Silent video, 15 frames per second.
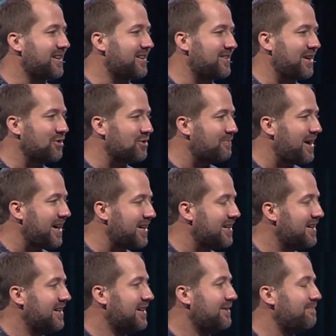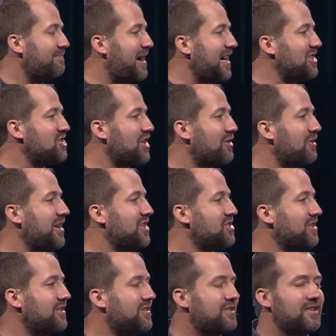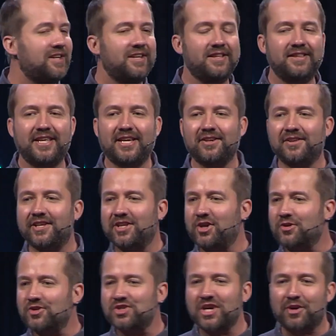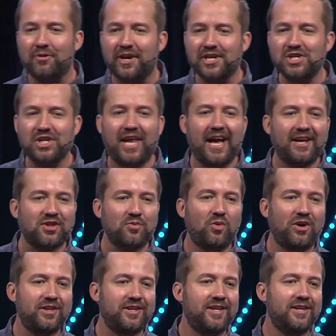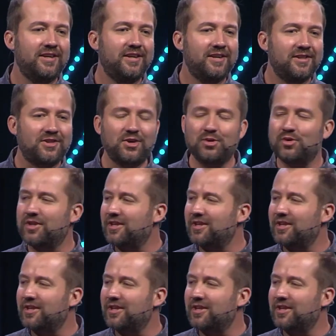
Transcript: Because that was my, my generation's deal, and your generation has one too.